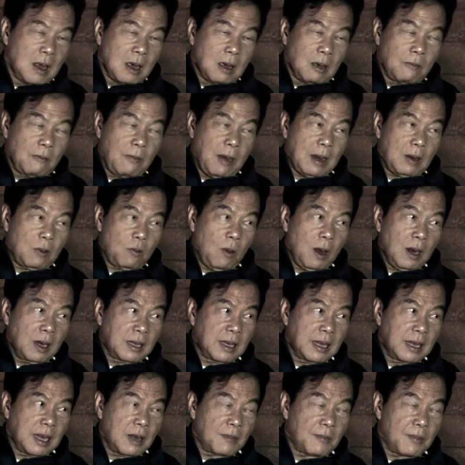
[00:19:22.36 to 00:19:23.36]
But one
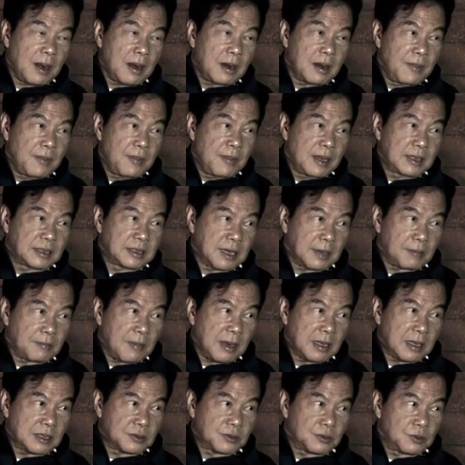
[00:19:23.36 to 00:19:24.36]
thing about the magic
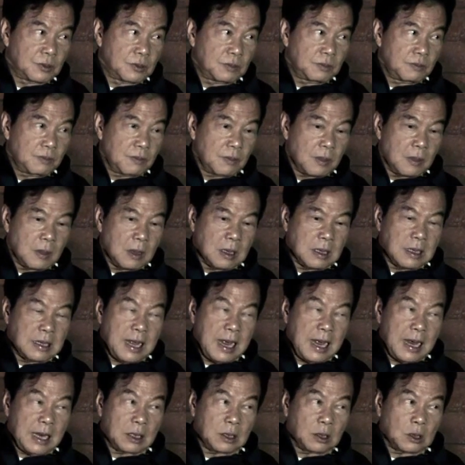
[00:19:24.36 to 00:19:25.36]
mushroom,
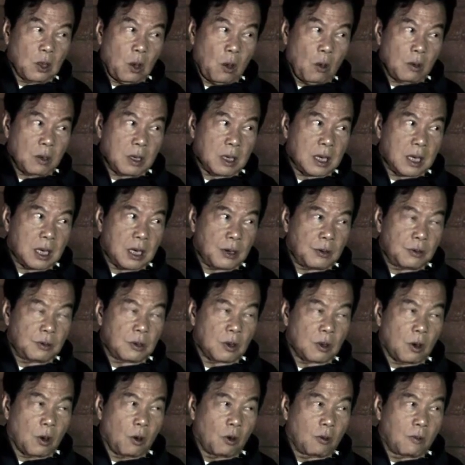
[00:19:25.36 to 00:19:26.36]
they don't kill
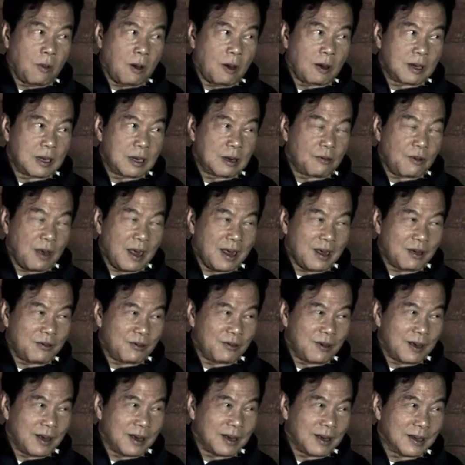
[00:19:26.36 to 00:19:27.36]
the whole body right
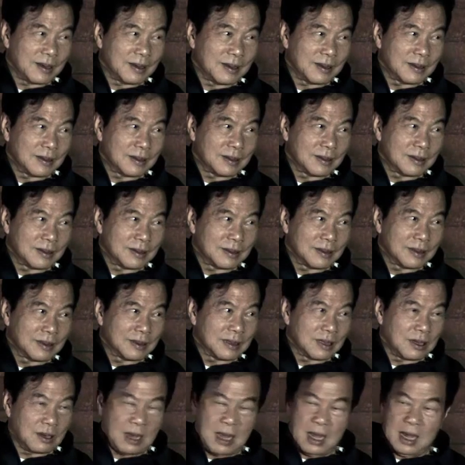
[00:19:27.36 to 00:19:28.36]
away.
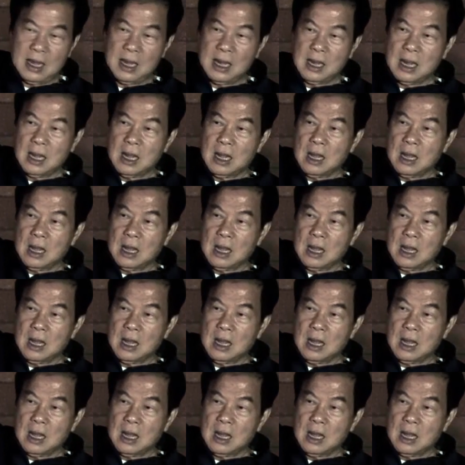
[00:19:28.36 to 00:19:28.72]
Okay?